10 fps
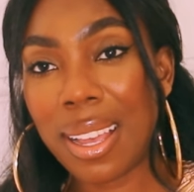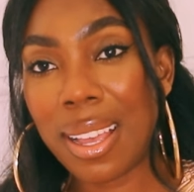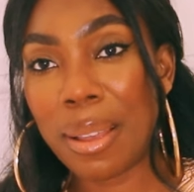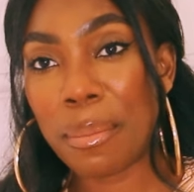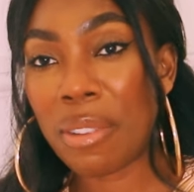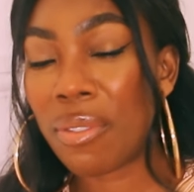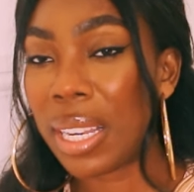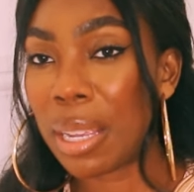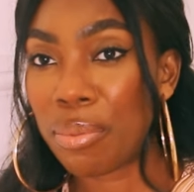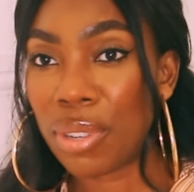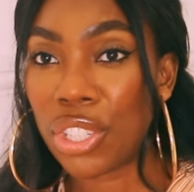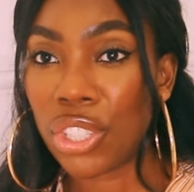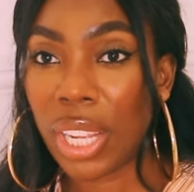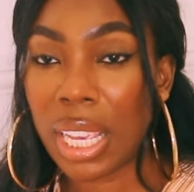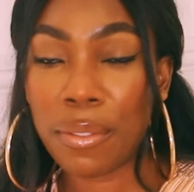Um, I really
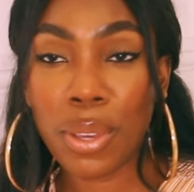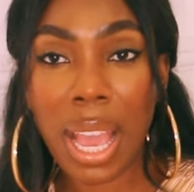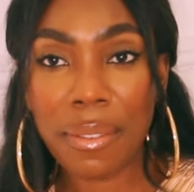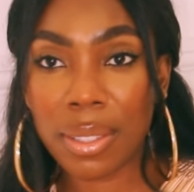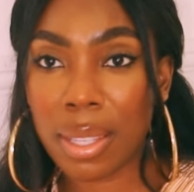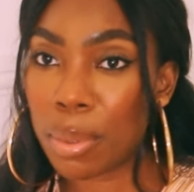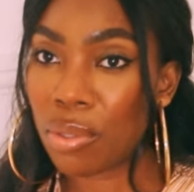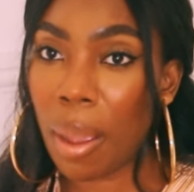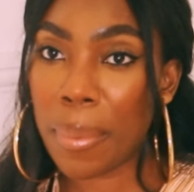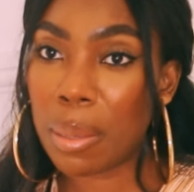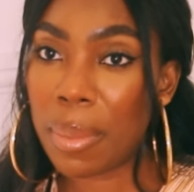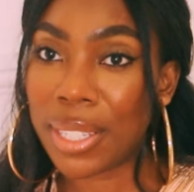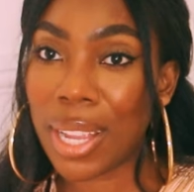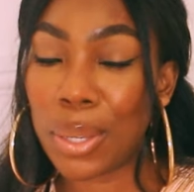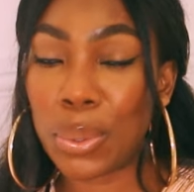appreciate if you haven't subscribed to my
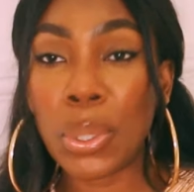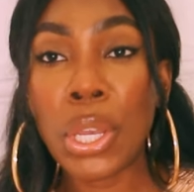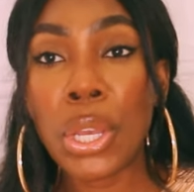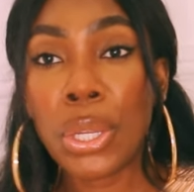channel,